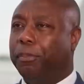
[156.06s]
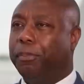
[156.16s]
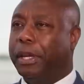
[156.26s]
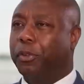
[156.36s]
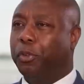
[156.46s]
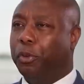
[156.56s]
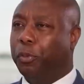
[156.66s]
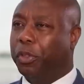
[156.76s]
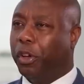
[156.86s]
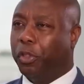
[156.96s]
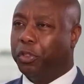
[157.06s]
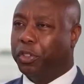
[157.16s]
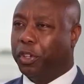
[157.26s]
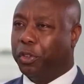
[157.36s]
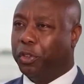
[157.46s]
a big room with all the
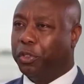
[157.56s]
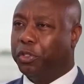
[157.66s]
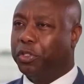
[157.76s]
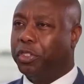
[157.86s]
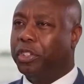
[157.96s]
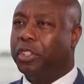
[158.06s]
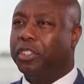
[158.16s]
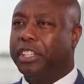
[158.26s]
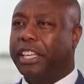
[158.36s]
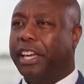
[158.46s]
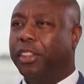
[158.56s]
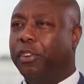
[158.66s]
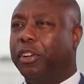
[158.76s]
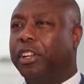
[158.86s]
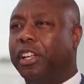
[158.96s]
senators
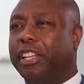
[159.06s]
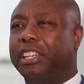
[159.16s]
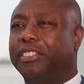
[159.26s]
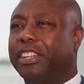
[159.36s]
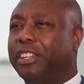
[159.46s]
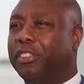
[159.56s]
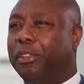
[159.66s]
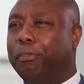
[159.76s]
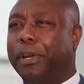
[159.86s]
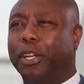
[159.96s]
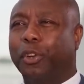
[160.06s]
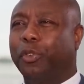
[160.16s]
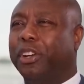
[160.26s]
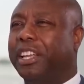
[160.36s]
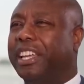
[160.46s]
together and listening to the
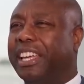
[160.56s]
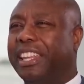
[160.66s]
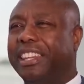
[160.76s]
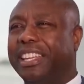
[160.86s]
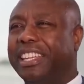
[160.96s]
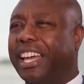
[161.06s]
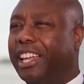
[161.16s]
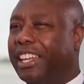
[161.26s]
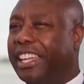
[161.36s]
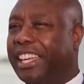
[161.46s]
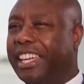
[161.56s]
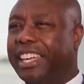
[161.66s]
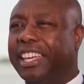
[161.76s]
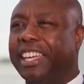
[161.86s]
bickering and the yelling.